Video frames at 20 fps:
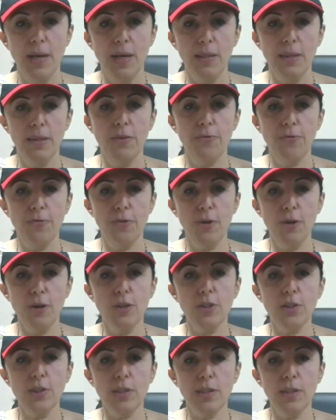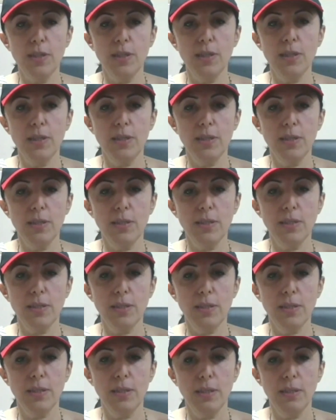The first is
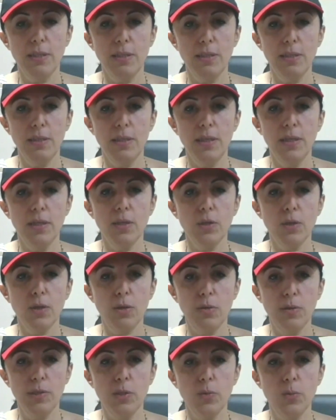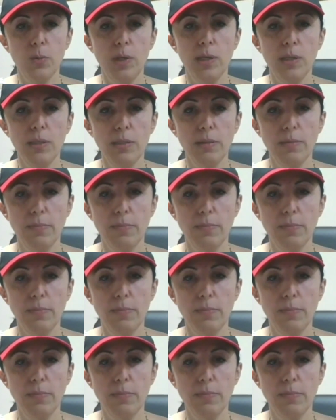the current one.